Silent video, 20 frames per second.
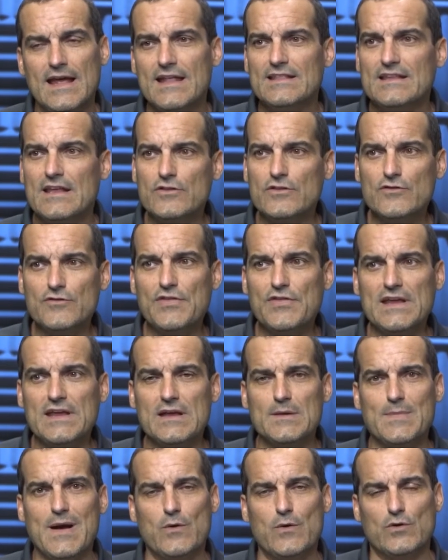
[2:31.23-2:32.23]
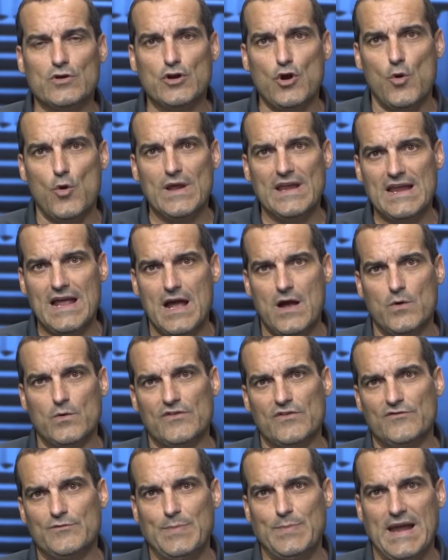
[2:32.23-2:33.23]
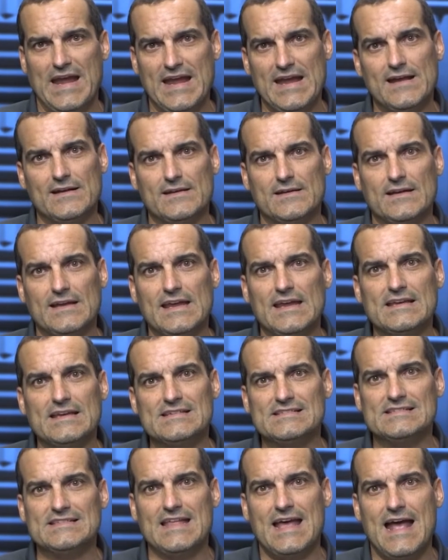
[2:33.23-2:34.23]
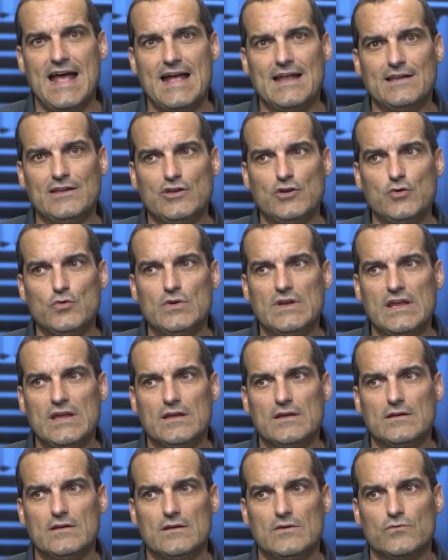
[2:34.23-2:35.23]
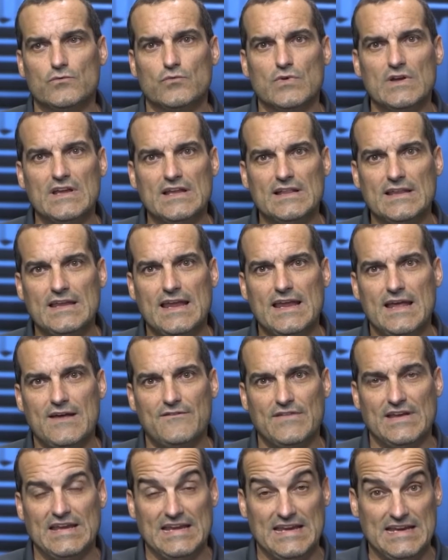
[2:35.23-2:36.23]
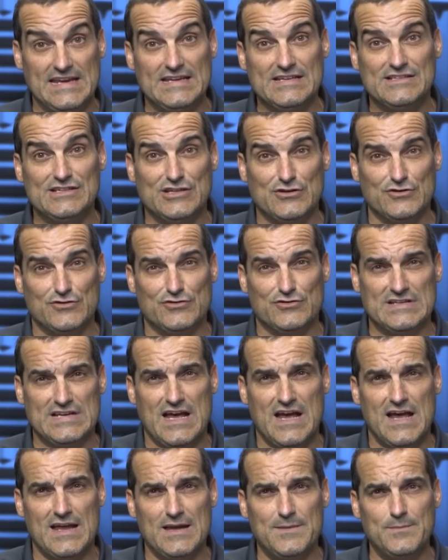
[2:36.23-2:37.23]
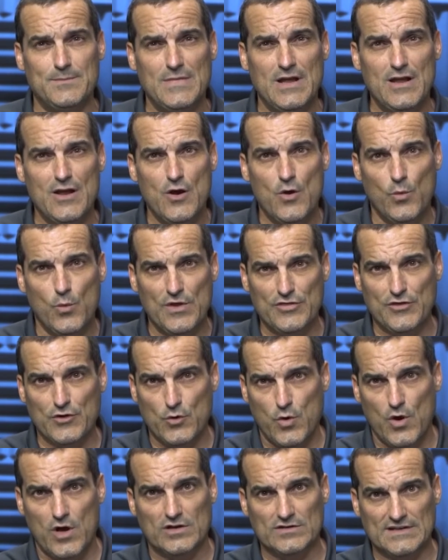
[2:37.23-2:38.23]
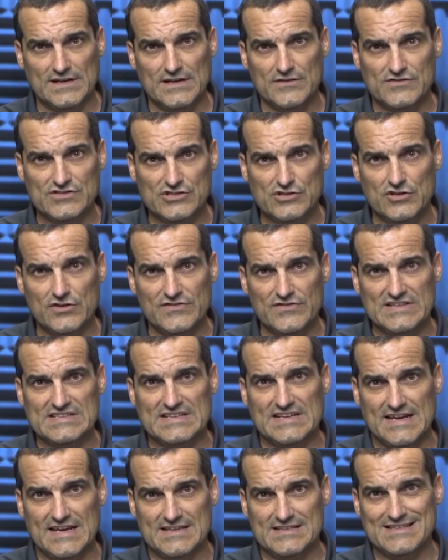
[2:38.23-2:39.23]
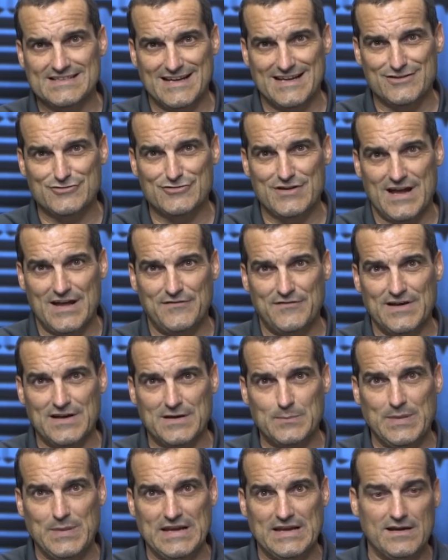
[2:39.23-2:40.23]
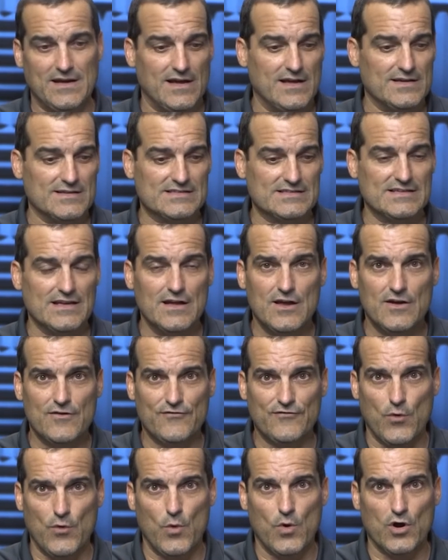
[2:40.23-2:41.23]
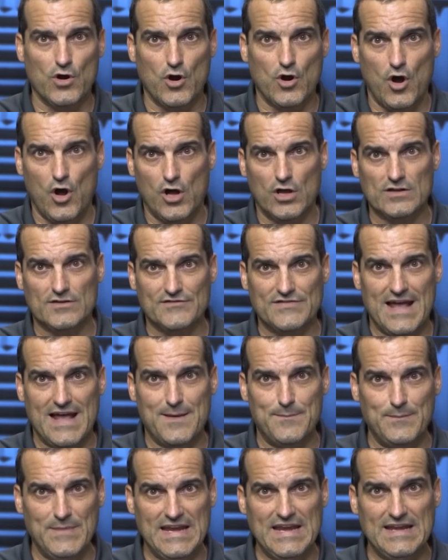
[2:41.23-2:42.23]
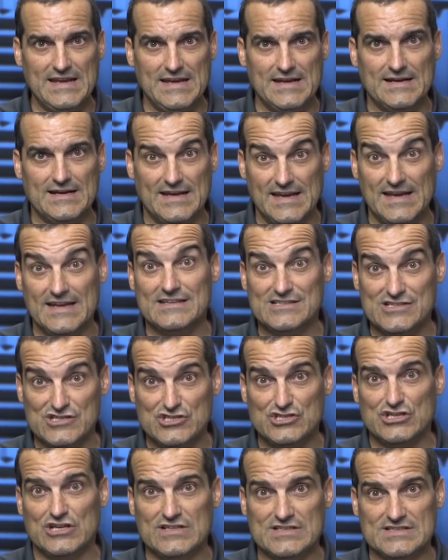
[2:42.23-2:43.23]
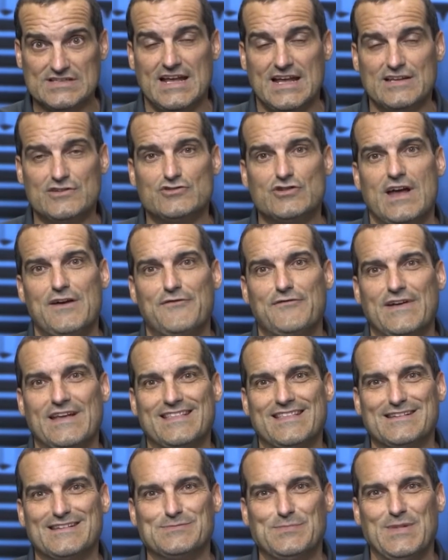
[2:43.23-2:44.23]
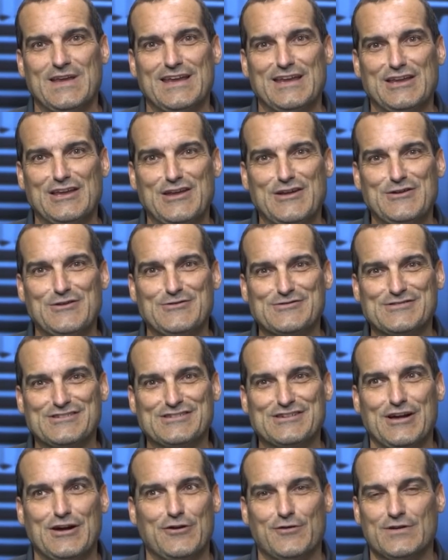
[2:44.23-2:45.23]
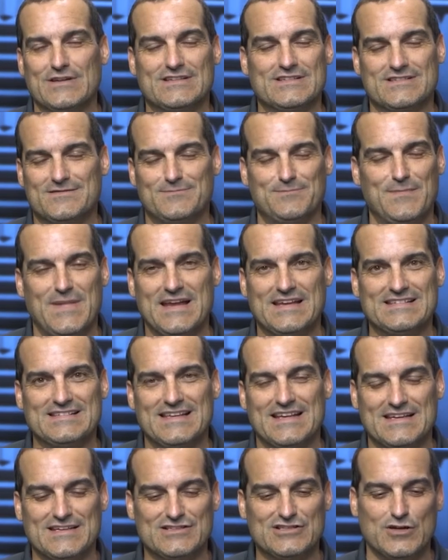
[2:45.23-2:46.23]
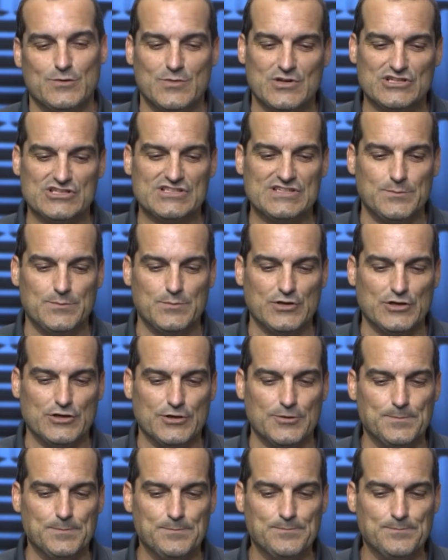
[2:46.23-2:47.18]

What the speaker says: The other thing about going out of band is that you can really have an easier time with the quality of service against that traffic, because for all of that media, it's just that traffic that's being used. So it makes things so much simpler.